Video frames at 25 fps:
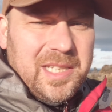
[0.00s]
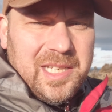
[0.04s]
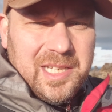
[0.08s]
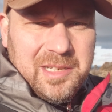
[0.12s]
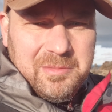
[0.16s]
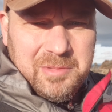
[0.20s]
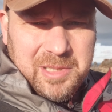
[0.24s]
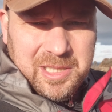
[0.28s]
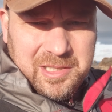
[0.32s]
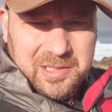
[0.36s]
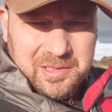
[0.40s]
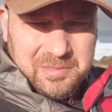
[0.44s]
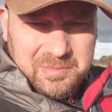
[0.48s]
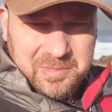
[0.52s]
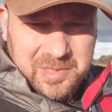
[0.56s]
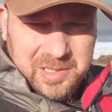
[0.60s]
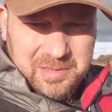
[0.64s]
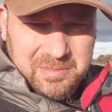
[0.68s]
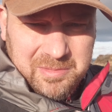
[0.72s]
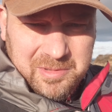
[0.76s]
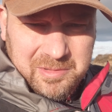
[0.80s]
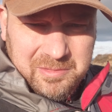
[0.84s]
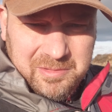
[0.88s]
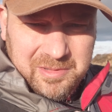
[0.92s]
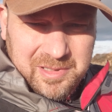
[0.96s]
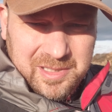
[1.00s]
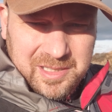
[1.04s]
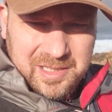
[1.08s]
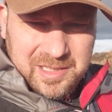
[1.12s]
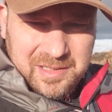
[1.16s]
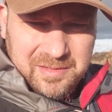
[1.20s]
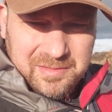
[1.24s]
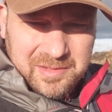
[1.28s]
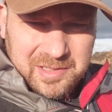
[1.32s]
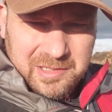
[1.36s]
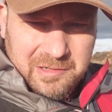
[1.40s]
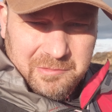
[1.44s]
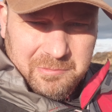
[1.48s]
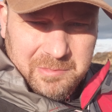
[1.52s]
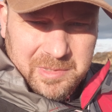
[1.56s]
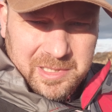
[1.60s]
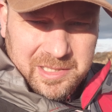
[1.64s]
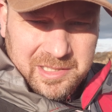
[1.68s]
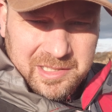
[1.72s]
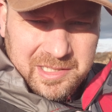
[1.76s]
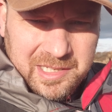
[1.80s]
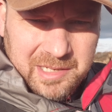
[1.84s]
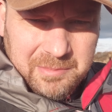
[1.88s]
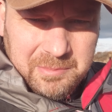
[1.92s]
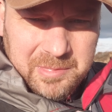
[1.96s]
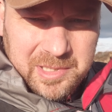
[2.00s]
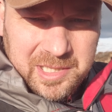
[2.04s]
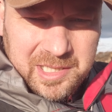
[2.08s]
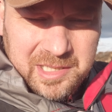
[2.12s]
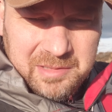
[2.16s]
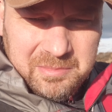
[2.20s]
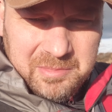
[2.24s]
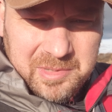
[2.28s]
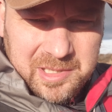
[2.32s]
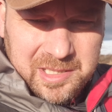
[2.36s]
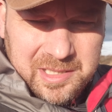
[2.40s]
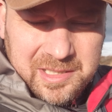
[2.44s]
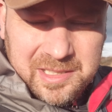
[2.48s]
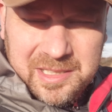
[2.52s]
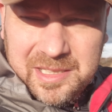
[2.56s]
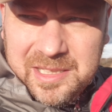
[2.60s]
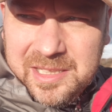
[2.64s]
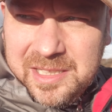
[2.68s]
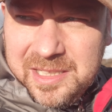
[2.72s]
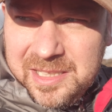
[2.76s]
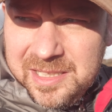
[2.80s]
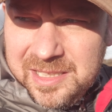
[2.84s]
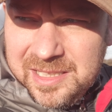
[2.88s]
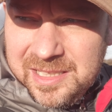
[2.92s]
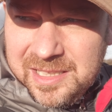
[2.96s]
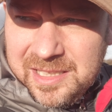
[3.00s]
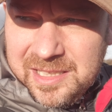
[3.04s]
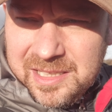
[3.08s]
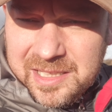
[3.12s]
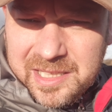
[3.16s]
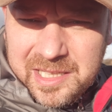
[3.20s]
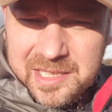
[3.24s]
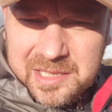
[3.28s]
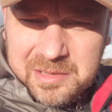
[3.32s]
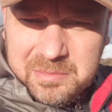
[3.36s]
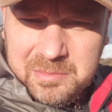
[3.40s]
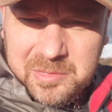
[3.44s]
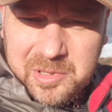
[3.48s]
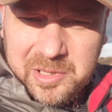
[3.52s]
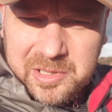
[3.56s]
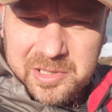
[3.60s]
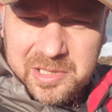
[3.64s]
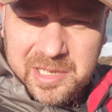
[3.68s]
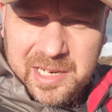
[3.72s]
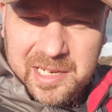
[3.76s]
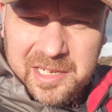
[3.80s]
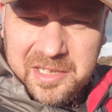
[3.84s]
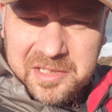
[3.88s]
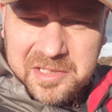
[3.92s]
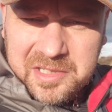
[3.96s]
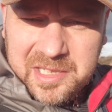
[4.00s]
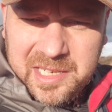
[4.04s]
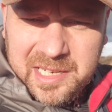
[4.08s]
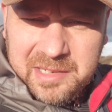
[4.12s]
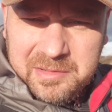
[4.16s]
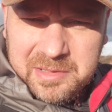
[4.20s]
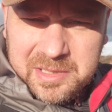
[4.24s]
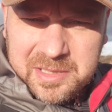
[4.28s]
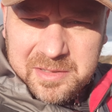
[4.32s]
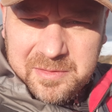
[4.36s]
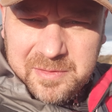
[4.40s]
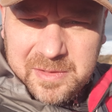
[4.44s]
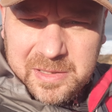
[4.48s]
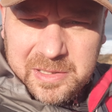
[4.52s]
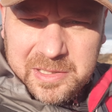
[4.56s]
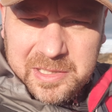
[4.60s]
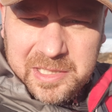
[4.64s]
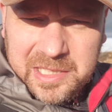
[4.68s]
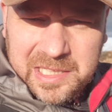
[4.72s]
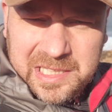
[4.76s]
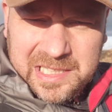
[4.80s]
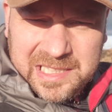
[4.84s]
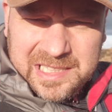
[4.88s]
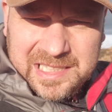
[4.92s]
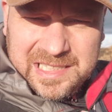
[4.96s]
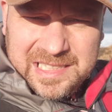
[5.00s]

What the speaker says: here because people have told me to come here, but I guess my challenge now is to find it.